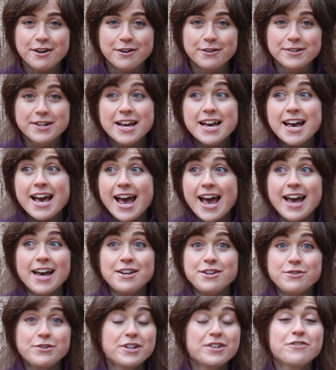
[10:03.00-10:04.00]
own,
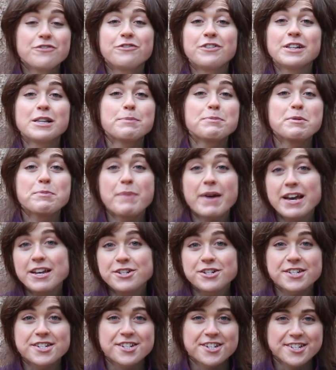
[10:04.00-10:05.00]
and you can fill up the
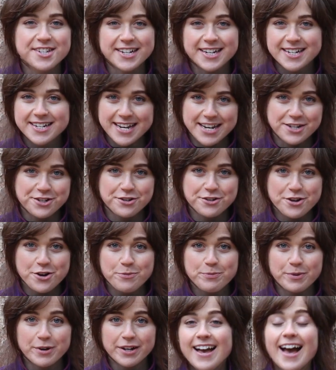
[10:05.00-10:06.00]
pages just like a nature
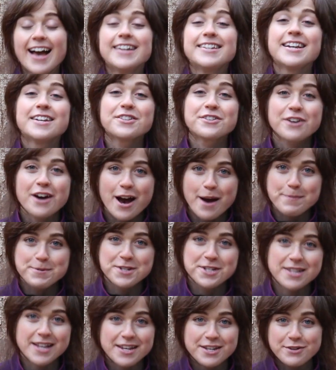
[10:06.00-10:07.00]
notebook. Another
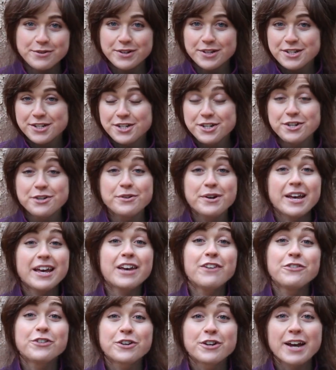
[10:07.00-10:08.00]
option that you can do,
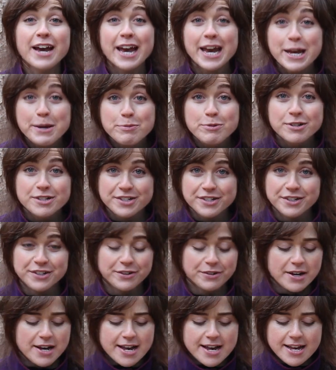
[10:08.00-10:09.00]
if you're able
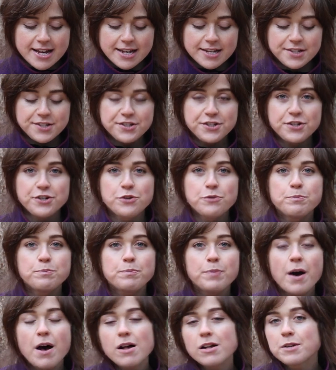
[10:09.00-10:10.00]
to, is to
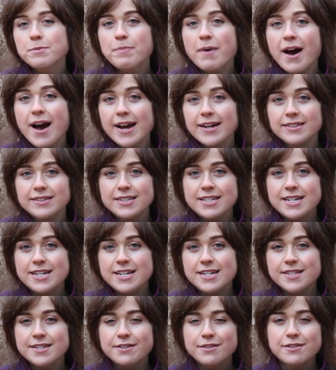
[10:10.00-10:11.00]
bulk buy
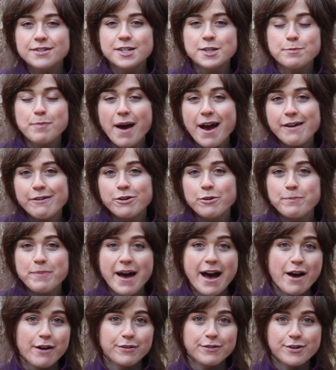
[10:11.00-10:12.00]
these little spiral
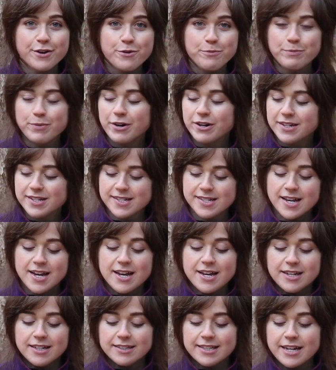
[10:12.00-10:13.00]
bound notebooks.
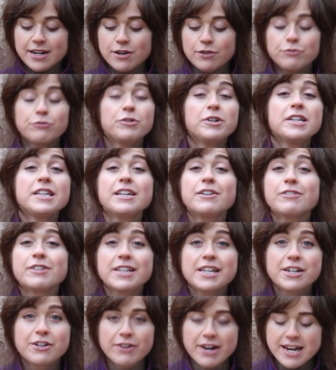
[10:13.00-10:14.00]
They're really,
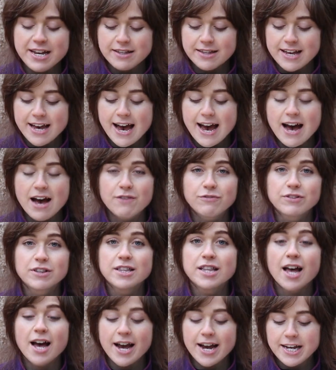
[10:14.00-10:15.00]
really great. They have
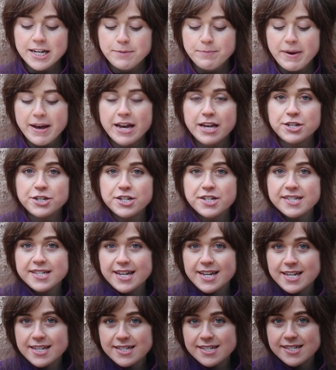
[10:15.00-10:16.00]
lined pages
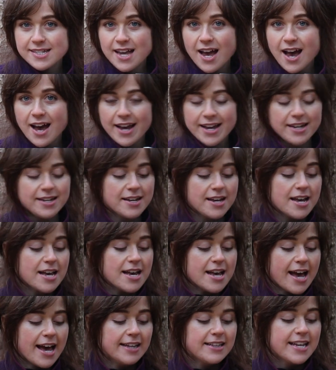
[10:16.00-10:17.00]
inside,
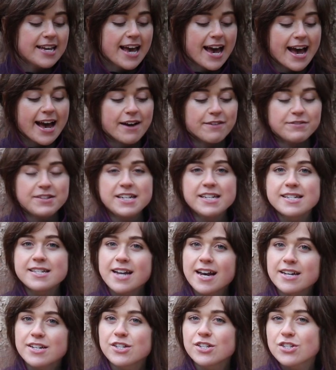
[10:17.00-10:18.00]
and they have these
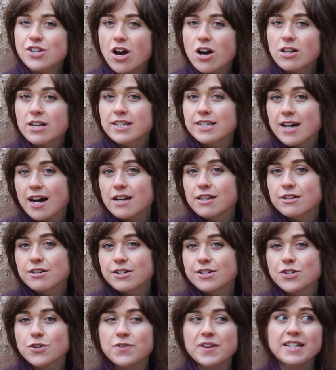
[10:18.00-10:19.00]
nice solid
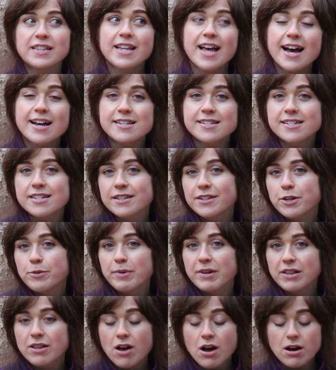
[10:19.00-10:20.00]
colors, so they last a little
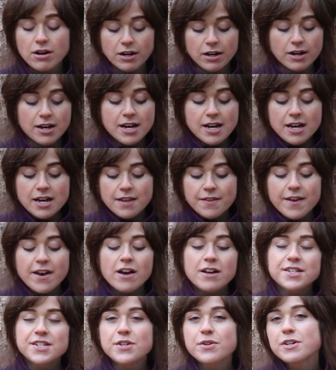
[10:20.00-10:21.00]
bit longer. They
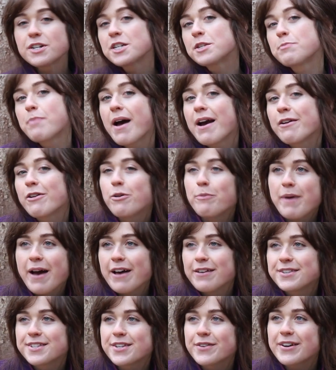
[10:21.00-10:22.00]
also are spiral
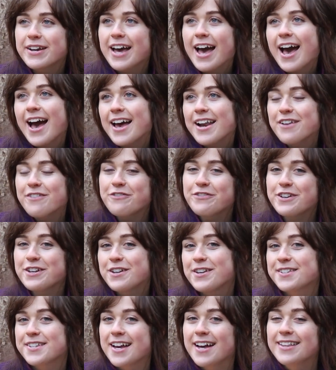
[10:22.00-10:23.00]
bound, so it kind of
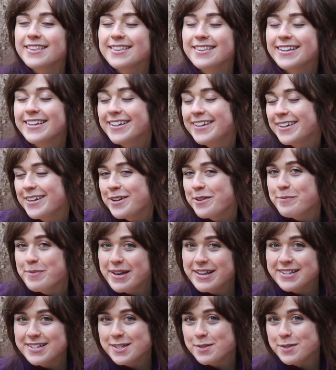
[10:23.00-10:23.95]
feels a little bit